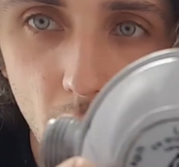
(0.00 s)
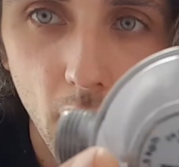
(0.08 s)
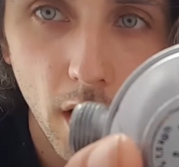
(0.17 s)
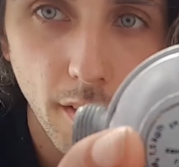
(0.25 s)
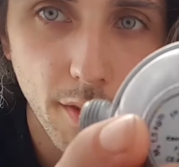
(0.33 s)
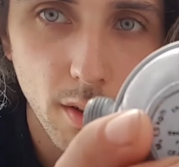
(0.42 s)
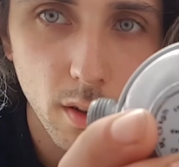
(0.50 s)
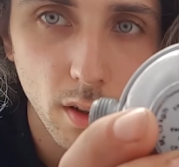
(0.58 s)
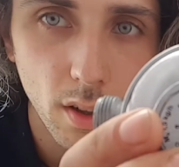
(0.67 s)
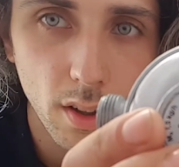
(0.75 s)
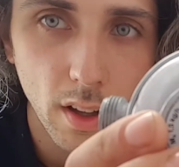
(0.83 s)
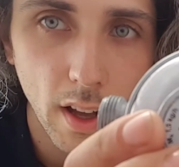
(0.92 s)
uh, if you
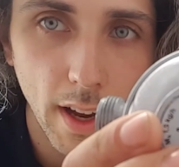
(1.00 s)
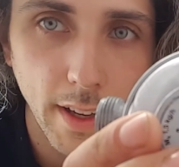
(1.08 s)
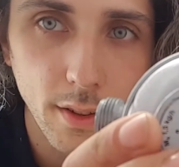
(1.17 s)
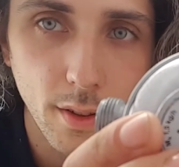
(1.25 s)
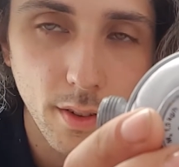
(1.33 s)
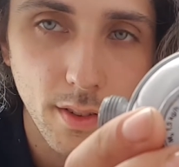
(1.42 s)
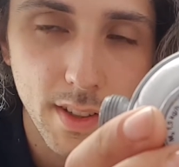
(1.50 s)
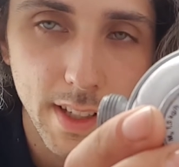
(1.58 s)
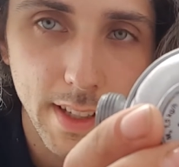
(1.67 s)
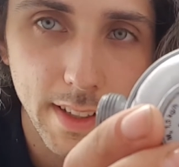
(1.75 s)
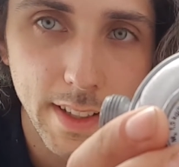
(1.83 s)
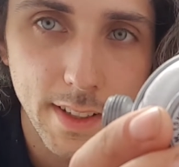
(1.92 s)
look online, you can
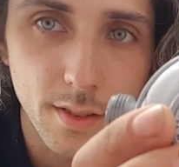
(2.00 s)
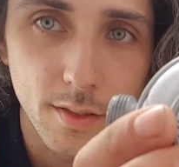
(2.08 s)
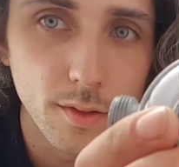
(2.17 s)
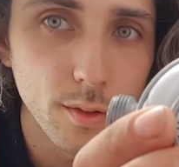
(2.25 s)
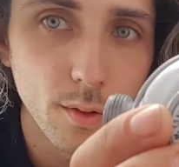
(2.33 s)
see a list of